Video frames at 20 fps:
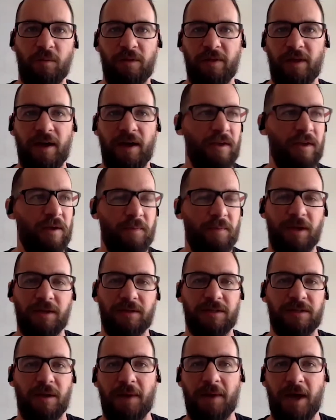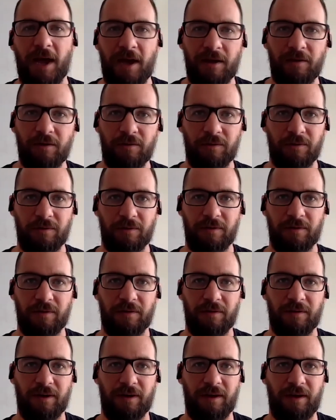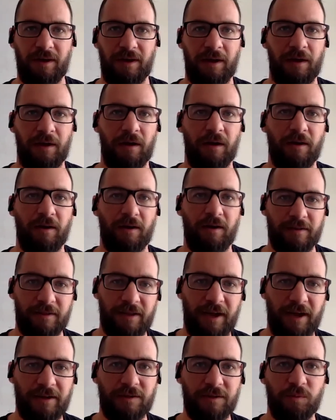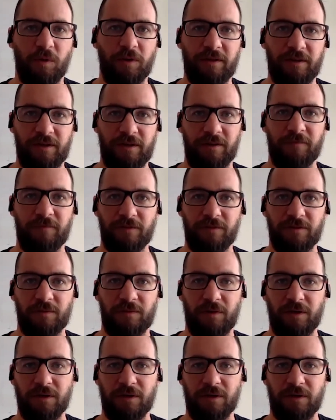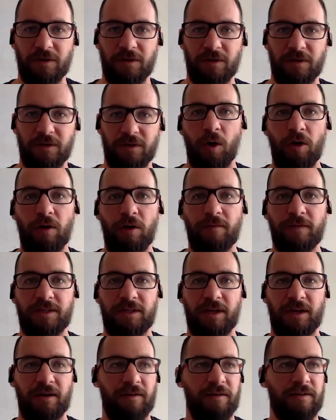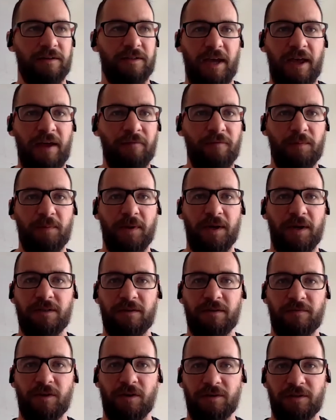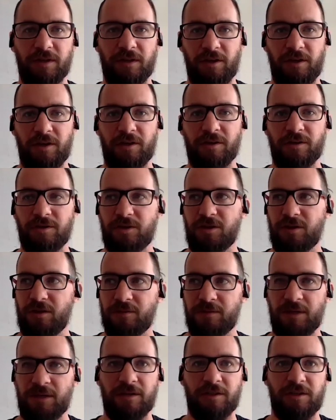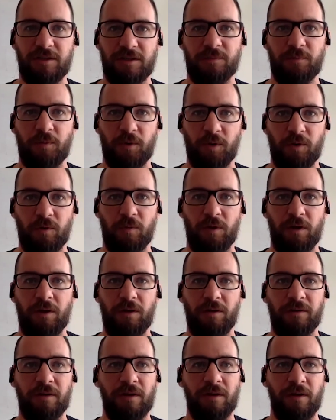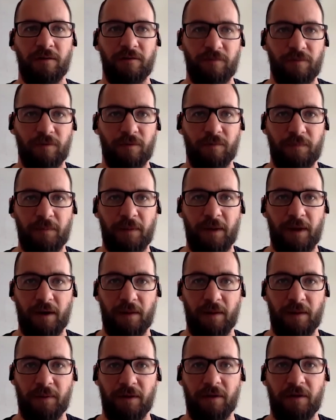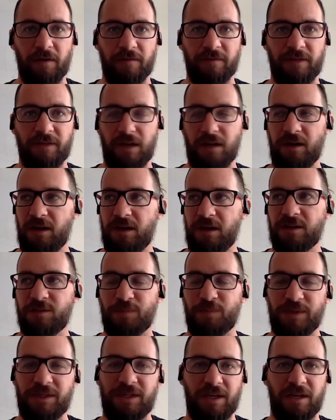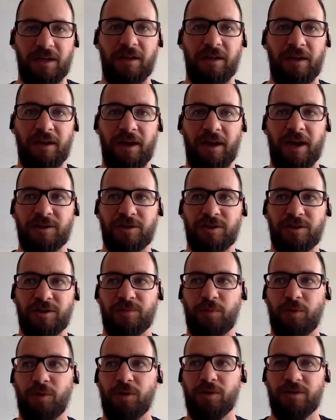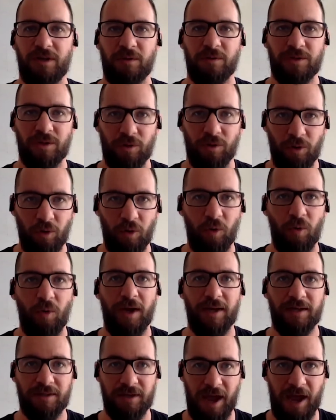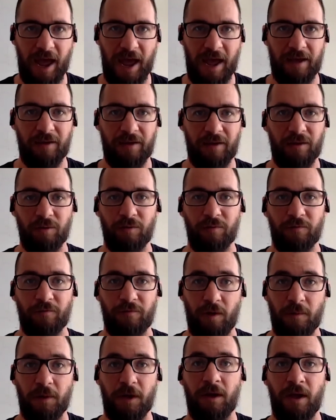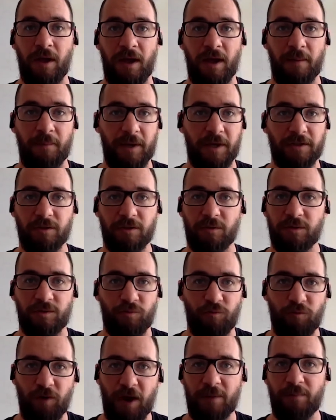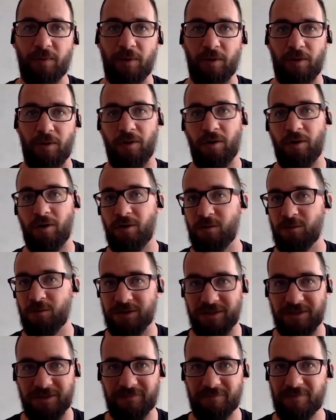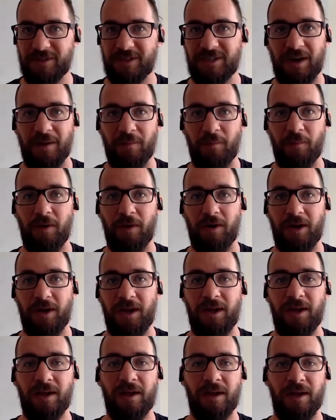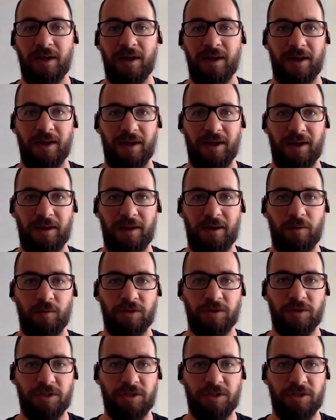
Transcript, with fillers: without there being some angle, and like that's right. what the difference was. All of a sudden, to every piece of content you consumed in the sport world for a period of ten years, particularly in action sports, there was always an angle from a because it was Red Bull or it was somebody, and oh, it was